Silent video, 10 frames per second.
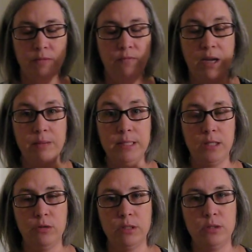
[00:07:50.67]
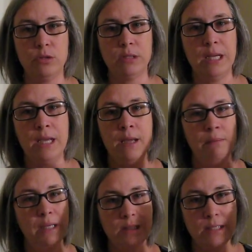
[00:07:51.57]
vitamin C crystals,
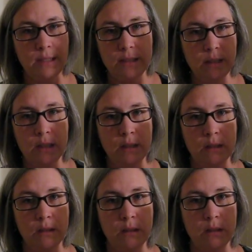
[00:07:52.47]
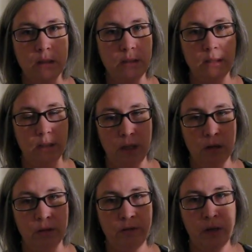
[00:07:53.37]
because this isn't
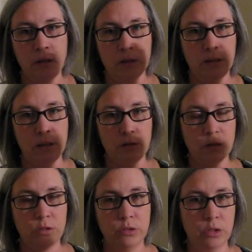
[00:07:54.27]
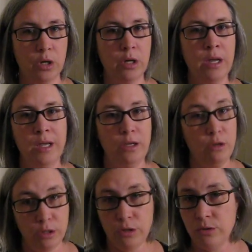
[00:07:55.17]
Young Living, the crystals aren't. You
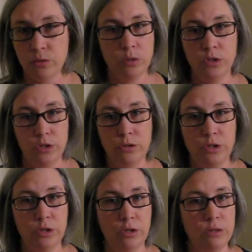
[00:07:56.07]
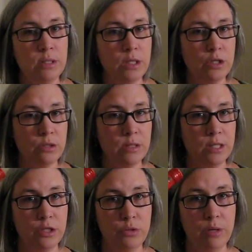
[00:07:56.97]
can use orange juice, you can use any juice. I
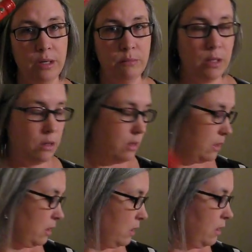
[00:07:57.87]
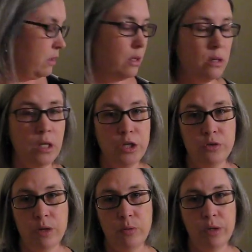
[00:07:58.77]
just recommend the
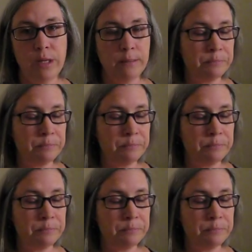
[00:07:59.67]
Ningxia Red with it.